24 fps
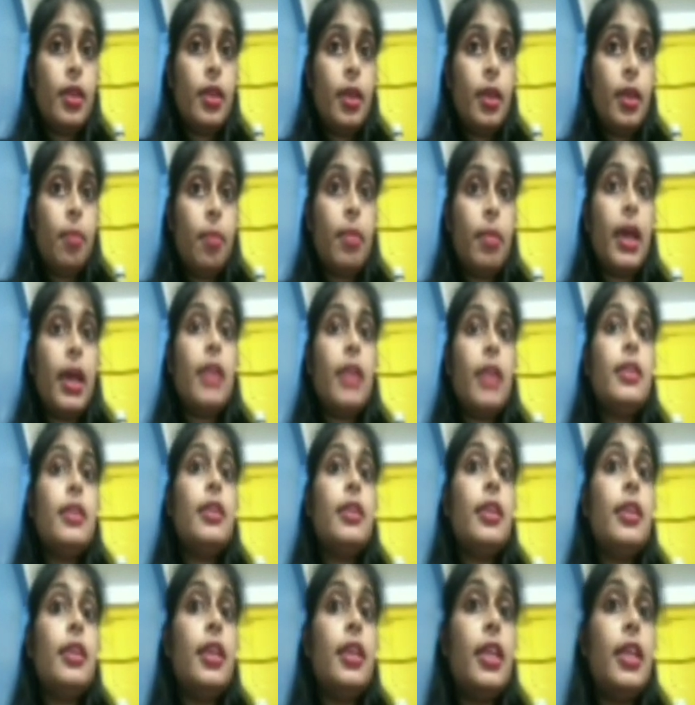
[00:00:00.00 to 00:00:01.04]
but
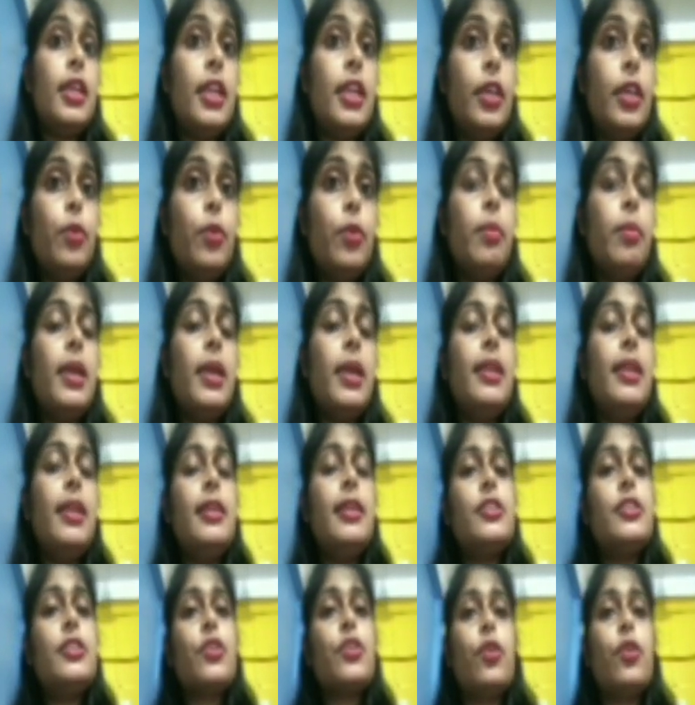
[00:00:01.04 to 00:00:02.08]
human
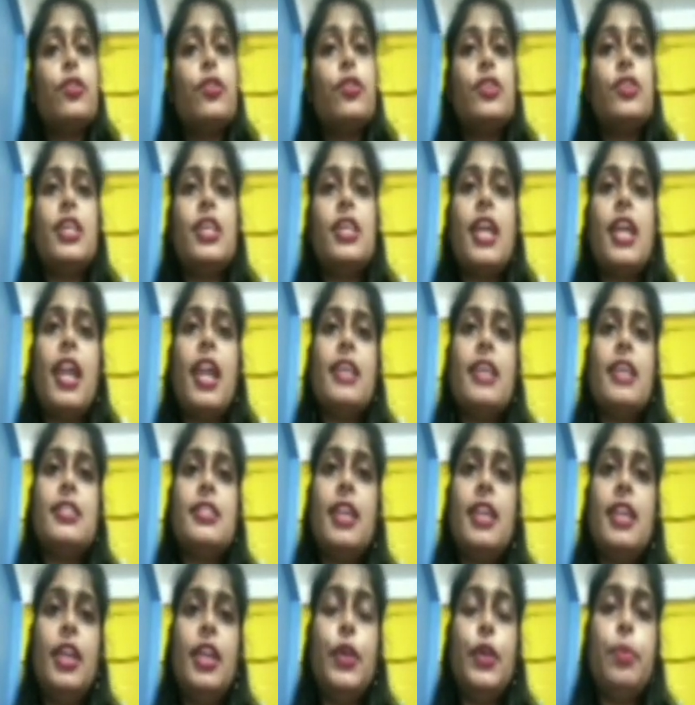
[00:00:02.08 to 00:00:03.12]
is considered as
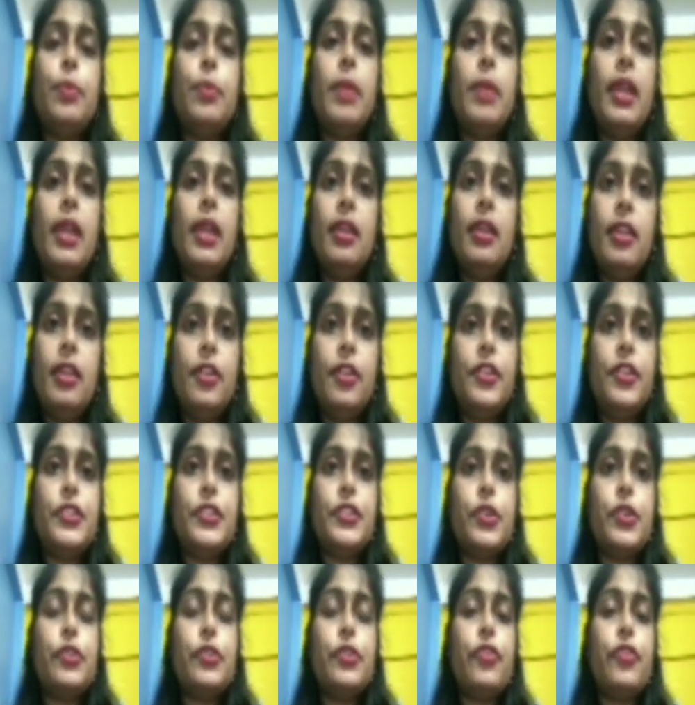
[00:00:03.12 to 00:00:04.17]
a human
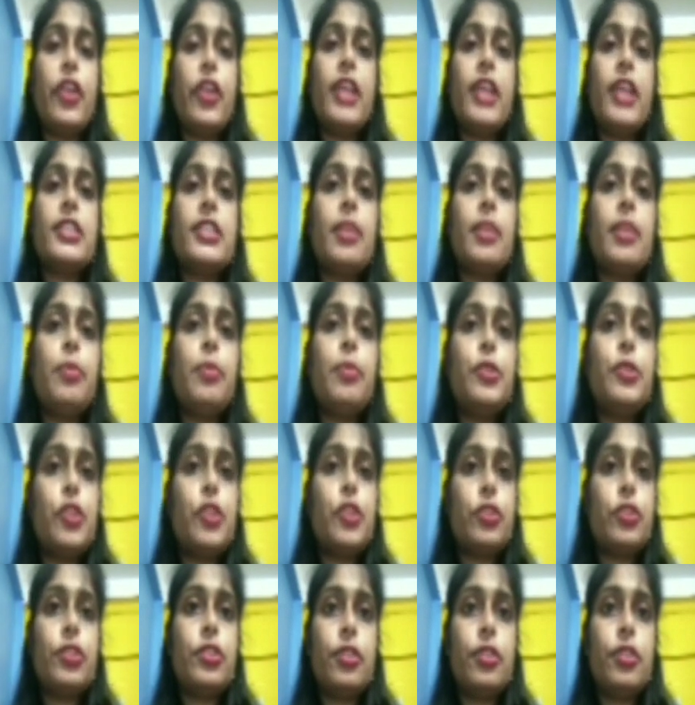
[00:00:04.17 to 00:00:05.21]
resource. For example,
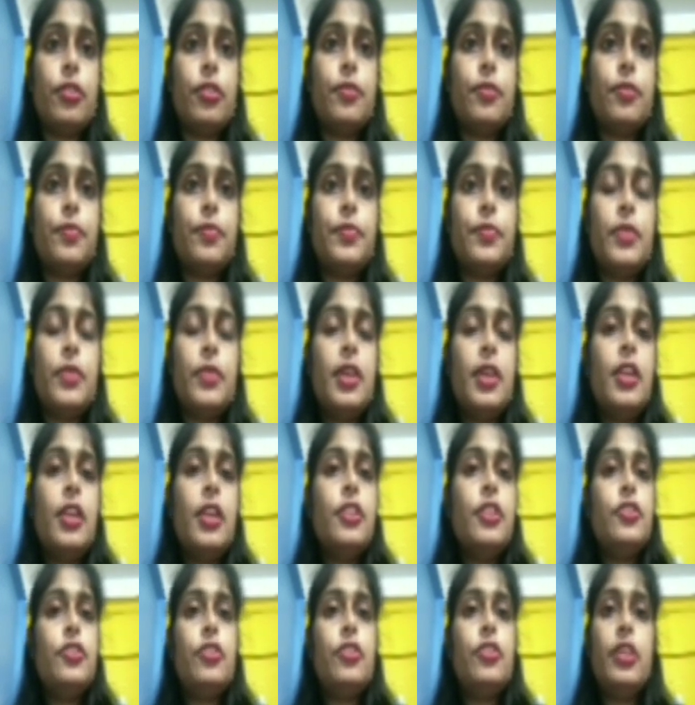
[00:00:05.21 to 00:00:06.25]
doctor
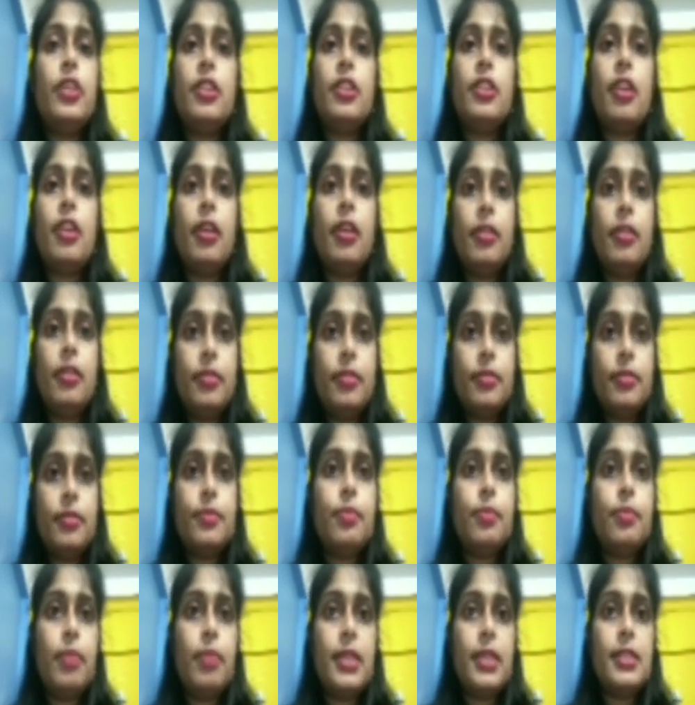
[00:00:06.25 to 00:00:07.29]
treat the
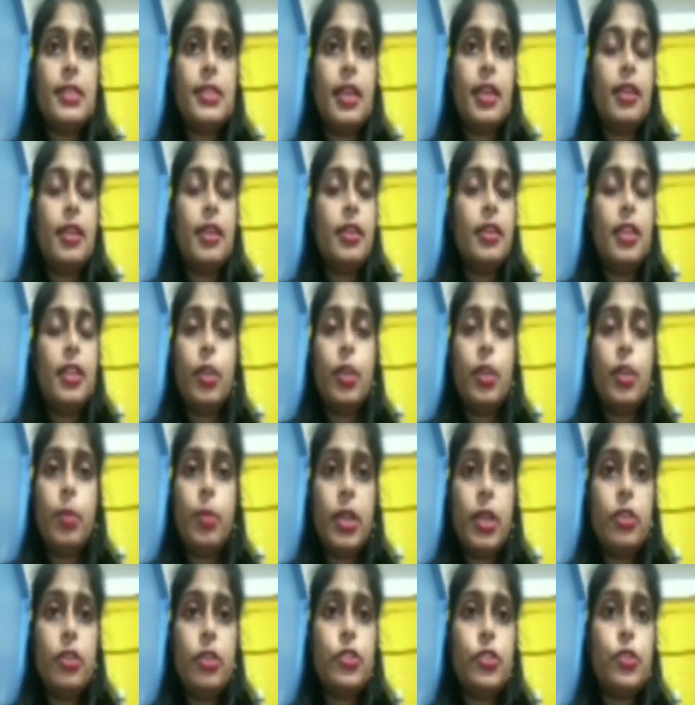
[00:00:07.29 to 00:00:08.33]
patient,
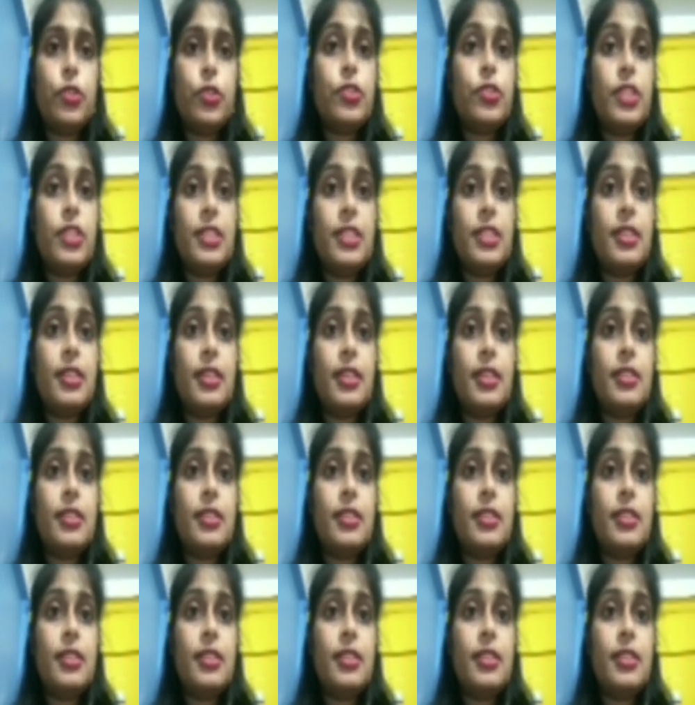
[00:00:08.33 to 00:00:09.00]
human resource teachers